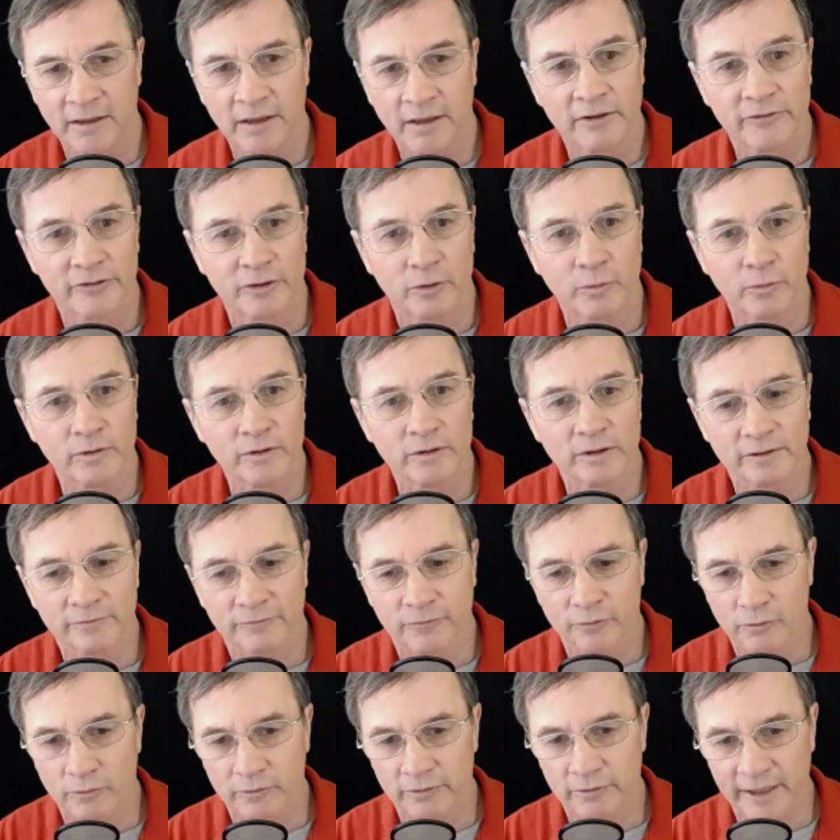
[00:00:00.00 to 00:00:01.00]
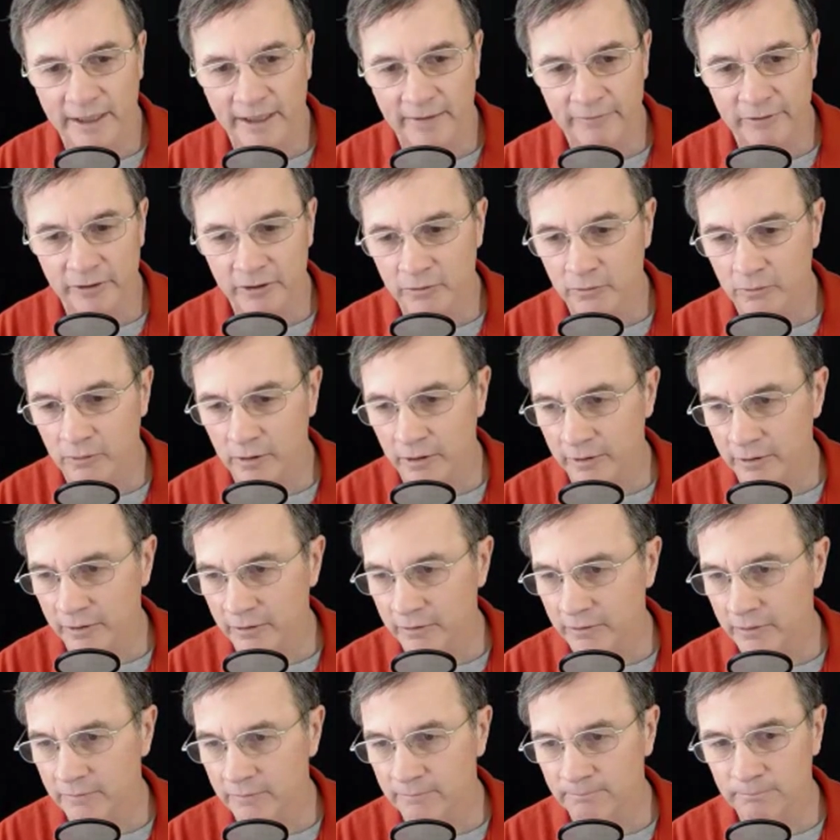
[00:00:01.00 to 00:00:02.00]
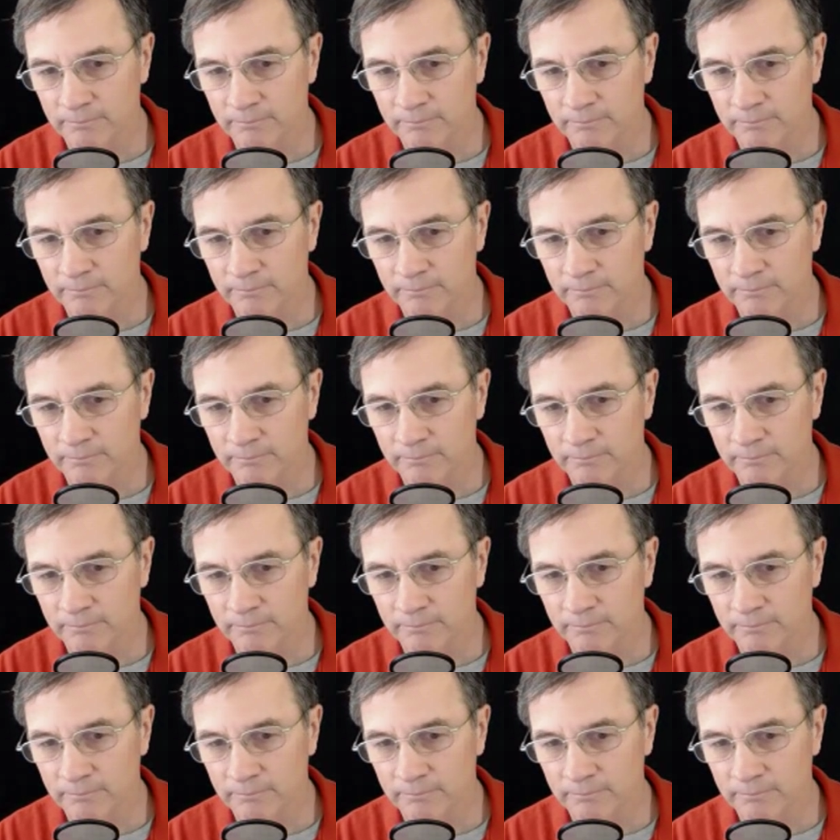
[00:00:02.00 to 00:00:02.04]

So we'll look forward to having you on our